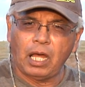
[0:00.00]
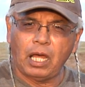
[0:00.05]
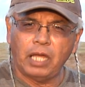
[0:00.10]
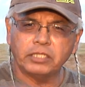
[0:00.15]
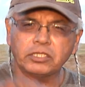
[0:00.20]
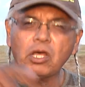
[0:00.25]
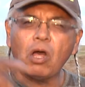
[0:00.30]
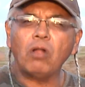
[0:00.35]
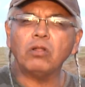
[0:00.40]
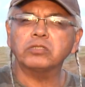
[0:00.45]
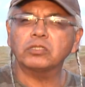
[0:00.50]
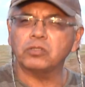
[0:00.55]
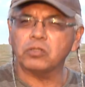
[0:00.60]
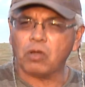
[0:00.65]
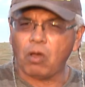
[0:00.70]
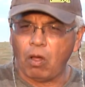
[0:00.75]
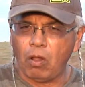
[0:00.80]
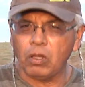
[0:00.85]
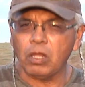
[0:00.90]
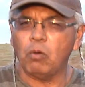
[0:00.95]
It's also
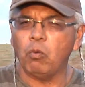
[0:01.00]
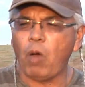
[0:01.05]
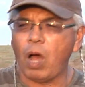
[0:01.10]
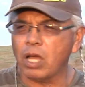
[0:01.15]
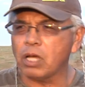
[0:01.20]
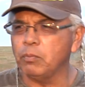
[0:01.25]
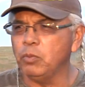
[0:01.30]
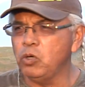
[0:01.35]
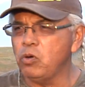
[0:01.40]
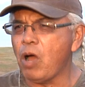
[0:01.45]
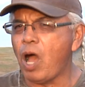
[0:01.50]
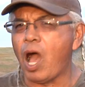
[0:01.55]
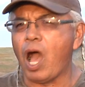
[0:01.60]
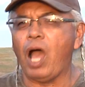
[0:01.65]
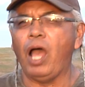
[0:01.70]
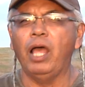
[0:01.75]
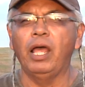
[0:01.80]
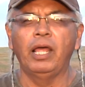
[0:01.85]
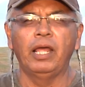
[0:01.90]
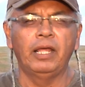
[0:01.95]
called a wagamuha
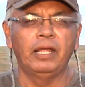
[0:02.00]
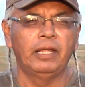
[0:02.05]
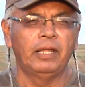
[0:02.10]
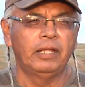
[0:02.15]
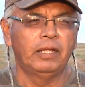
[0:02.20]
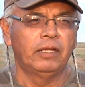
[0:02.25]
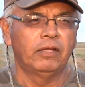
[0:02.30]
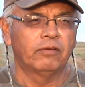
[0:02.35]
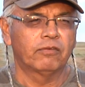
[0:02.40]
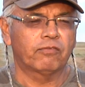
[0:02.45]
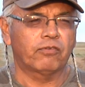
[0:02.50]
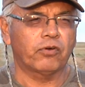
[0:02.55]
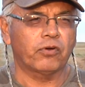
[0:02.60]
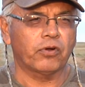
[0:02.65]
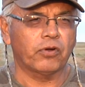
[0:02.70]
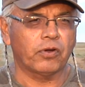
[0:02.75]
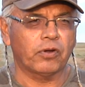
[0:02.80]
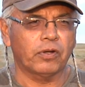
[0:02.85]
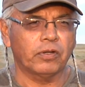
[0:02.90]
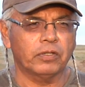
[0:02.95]

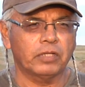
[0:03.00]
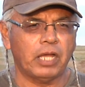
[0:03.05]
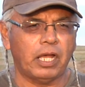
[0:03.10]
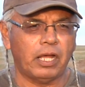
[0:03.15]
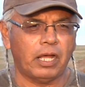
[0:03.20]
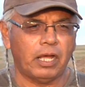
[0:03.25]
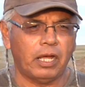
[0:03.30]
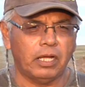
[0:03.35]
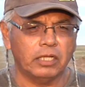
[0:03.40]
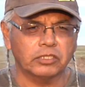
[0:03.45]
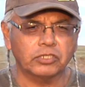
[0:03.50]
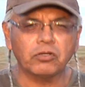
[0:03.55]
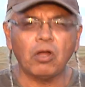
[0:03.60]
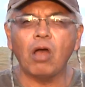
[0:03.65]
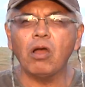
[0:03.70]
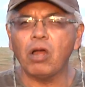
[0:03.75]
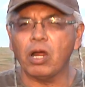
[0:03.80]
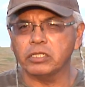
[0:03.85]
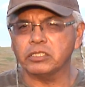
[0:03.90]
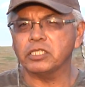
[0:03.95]
for the
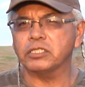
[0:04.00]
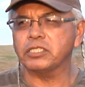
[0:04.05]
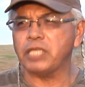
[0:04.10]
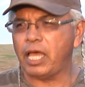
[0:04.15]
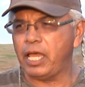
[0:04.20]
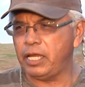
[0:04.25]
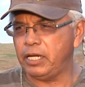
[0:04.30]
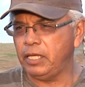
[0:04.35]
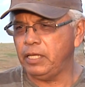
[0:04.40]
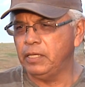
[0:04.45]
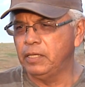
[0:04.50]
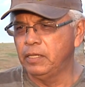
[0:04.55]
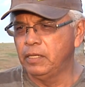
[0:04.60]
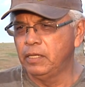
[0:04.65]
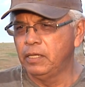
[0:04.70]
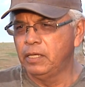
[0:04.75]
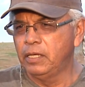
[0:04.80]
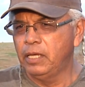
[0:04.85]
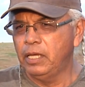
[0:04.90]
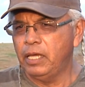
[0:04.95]
Strongheart Society,
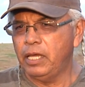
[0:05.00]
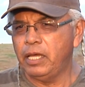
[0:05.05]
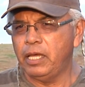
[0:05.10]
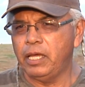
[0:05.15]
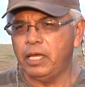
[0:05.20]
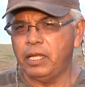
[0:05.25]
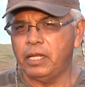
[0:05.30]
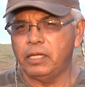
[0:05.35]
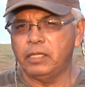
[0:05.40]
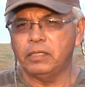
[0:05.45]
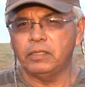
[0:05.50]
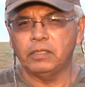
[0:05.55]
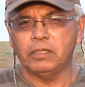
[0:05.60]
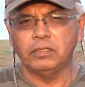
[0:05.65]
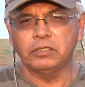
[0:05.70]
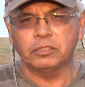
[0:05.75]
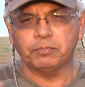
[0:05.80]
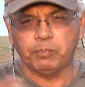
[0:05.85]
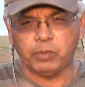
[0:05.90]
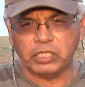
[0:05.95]
and
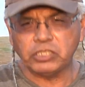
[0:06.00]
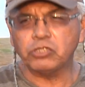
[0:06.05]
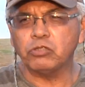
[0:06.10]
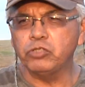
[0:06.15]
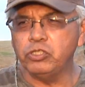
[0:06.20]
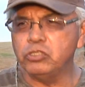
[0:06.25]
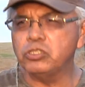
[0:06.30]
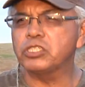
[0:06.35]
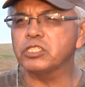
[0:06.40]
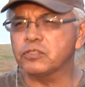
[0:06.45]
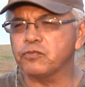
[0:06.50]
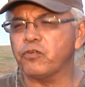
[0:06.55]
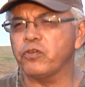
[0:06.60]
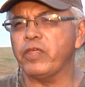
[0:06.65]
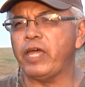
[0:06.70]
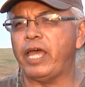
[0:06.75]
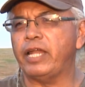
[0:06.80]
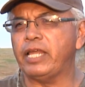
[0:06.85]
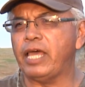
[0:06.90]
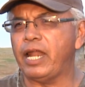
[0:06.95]
special uses for
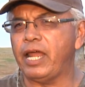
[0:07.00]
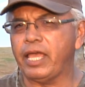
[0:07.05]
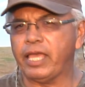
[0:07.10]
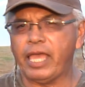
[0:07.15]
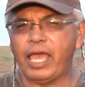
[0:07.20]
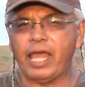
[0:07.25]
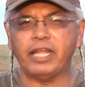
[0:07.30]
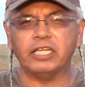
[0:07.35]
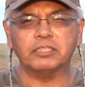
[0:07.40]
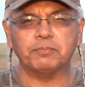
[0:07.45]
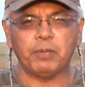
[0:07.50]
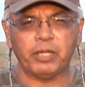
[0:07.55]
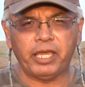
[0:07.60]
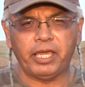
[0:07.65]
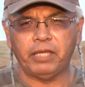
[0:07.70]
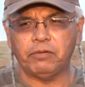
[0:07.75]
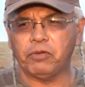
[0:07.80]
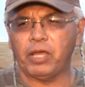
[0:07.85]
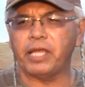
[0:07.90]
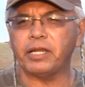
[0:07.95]
that I can't
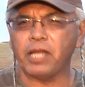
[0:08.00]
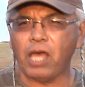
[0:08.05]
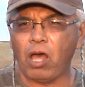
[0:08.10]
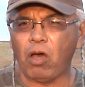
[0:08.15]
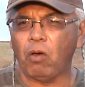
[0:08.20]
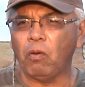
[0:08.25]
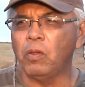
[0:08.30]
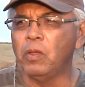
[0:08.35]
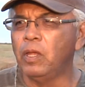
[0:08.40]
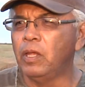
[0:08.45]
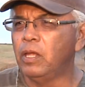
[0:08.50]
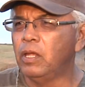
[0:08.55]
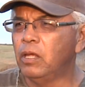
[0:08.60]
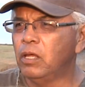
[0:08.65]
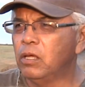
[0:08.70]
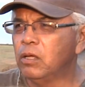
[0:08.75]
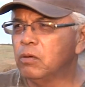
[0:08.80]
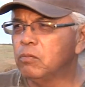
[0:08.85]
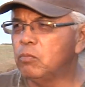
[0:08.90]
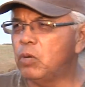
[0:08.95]
explain right now.
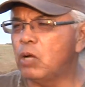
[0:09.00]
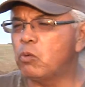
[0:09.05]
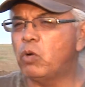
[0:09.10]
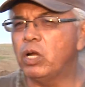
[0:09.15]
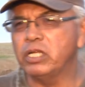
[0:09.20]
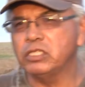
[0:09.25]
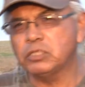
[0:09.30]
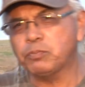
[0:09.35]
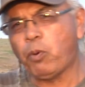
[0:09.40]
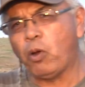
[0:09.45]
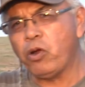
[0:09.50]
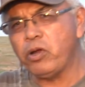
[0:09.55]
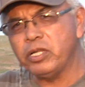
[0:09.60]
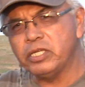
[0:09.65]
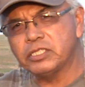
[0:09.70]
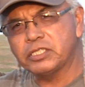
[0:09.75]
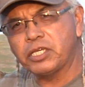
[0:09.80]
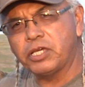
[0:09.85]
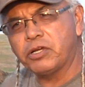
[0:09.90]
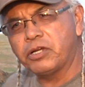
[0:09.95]
But what is important
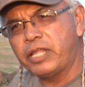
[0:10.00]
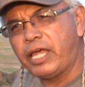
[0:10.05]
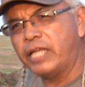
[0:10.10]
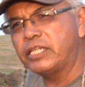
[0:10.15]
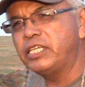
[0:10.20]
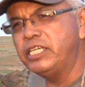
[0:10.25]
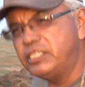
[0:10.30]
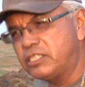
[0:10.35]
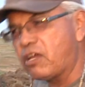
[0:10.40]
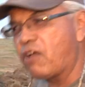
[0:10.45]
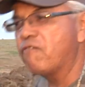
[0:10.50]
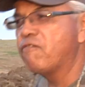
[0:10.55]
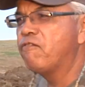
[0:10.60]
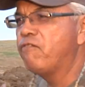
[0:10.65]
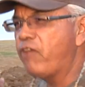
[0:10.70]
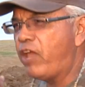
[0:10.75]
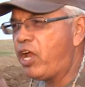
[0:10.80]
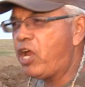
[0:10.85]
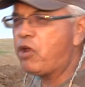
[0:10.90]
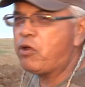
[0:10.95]
is here that these are
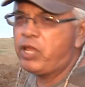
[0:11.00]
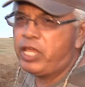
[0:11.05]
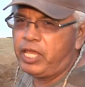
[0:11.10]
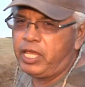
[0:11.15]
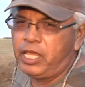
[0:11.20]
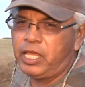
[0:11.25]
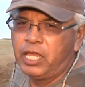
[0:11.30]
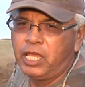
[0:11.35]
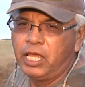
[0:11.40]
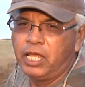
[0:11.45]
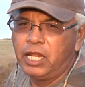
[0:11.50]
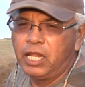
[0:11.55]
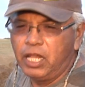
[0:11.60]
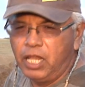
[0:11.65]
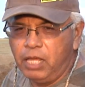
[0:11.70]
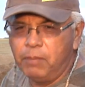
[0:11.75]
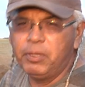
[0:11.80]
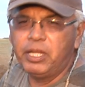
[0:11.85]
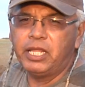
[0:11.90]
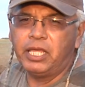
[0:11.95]
very
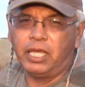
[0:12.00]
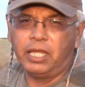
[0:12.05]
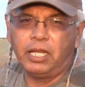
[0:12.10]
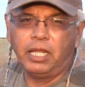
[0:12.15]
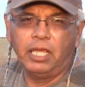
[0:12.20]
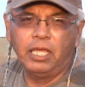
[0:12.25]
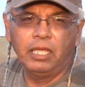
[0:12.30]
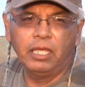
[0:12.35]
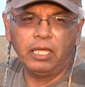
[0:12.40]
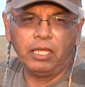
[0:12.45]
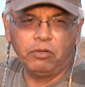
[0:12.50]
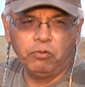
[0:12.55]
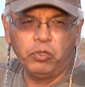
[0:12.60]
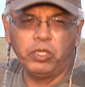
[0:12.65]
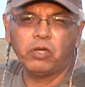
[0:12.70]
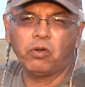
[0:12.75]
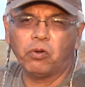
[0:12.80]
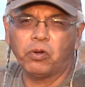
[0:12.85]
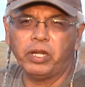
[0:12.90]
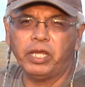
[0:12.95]
limited in
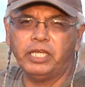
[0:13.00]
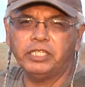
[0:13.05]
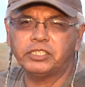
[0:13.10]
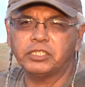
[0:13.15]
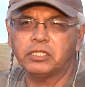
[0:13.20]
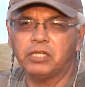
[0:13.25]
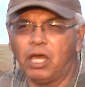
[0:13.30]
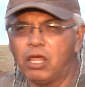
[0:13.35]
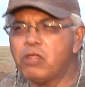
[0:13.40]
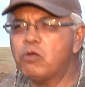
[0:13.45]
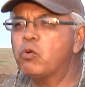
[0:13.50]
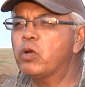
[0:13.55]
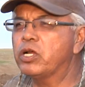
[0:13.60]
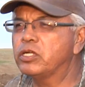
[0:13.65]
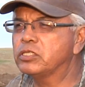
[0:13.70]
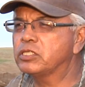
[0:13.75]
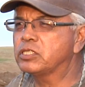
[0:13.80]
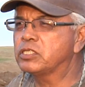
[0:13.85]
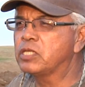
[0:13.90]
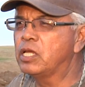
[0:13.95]
recordation. In other
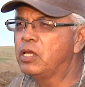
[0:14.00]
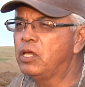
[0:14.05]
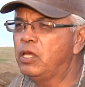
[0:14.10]
words,